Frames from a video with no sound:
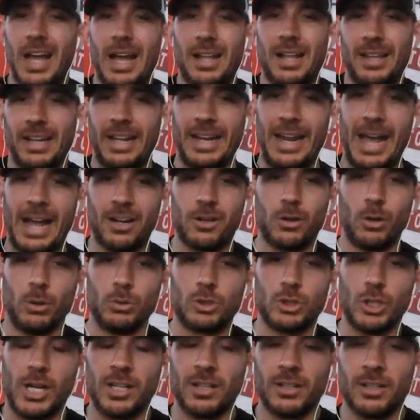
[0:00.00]
like an
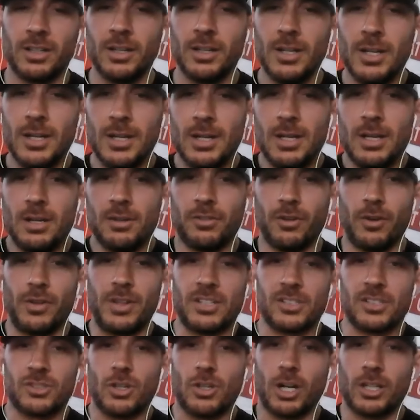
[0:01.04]
ATCO trailer for
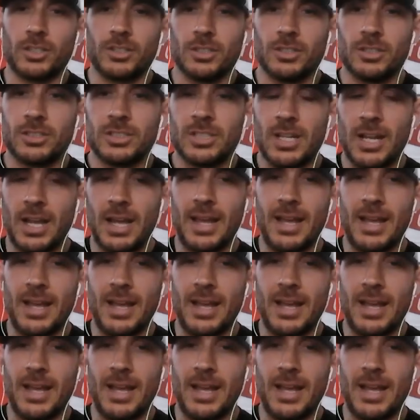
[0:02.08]
the instructors